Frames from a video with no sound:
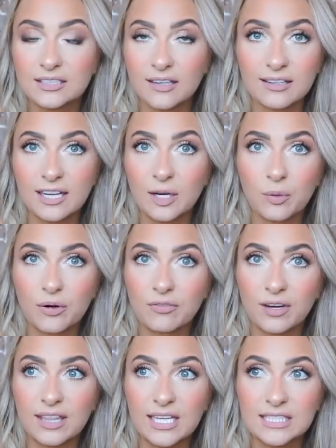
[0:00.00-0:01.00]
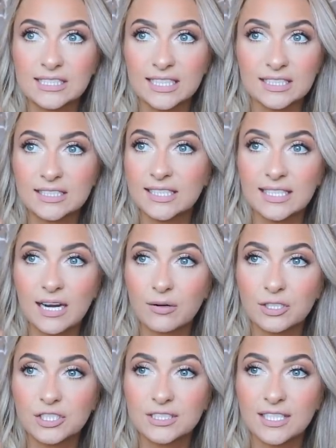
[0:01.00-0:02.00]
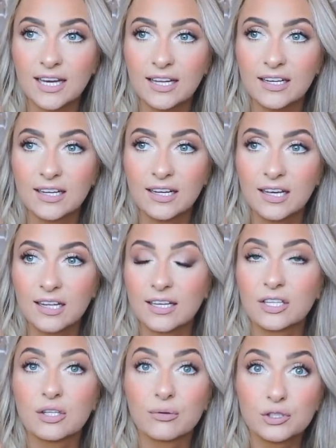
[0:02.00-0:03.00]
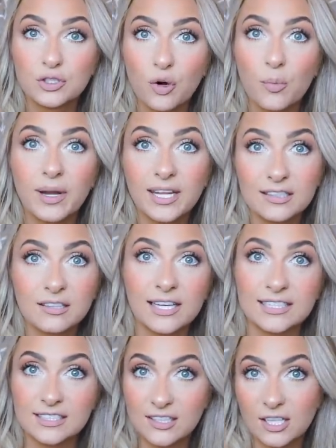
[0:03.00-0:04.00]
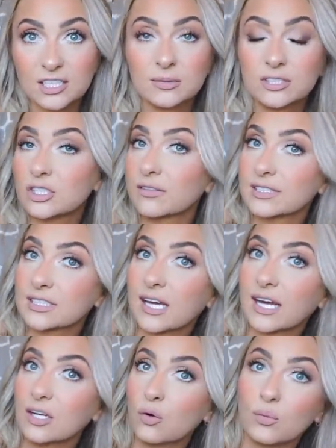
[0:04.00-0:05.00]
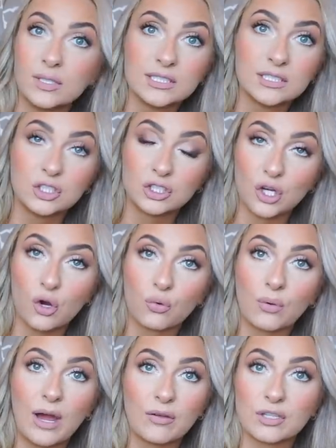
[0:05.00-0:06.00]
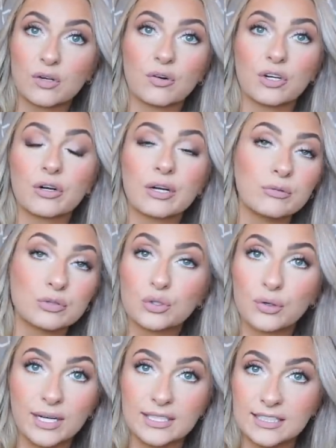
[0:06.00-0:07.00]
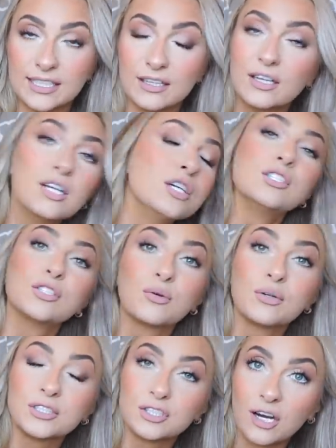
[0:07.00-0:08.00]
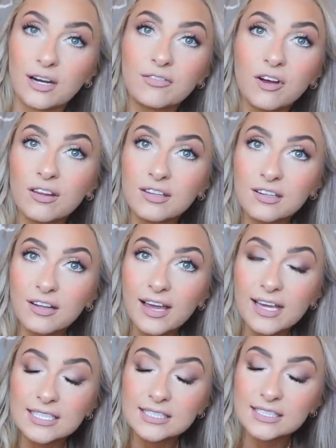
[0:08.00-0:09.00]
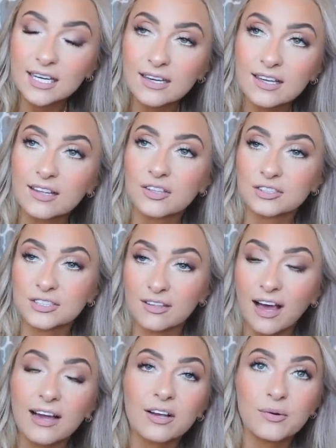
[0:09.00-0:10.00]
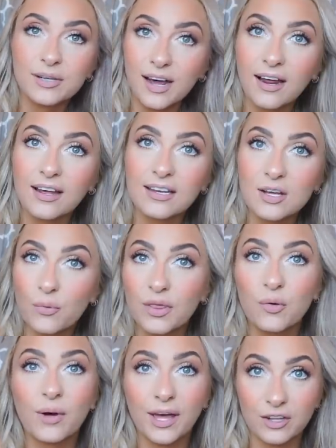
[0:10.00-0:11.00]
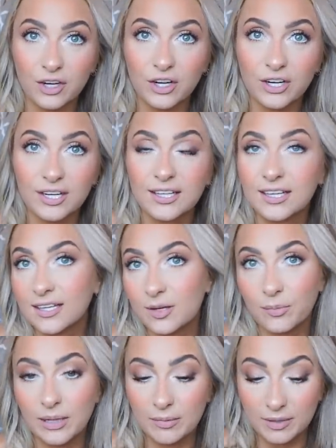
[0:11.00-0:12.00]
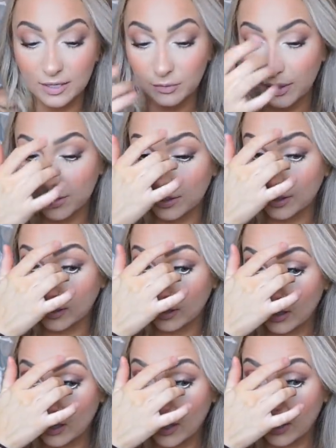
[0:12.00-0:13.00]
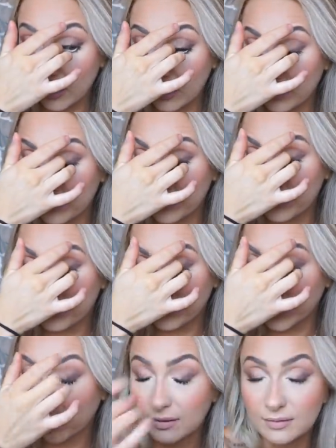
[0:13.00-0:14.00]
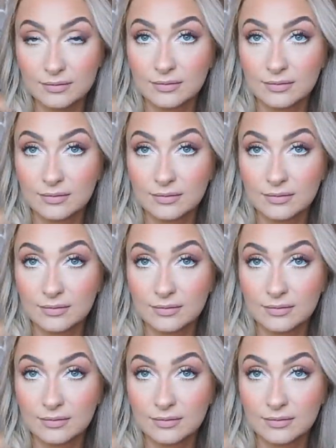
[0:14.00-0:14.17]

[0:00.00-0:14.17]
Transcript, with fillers: stuck in the airport for I think 16 hours she said. Like there were so many delays. The customer service line was just around the corner. It was crazy. So sorry for all the delays. There's a lot going on with weather. Blame it on the weather. Um, but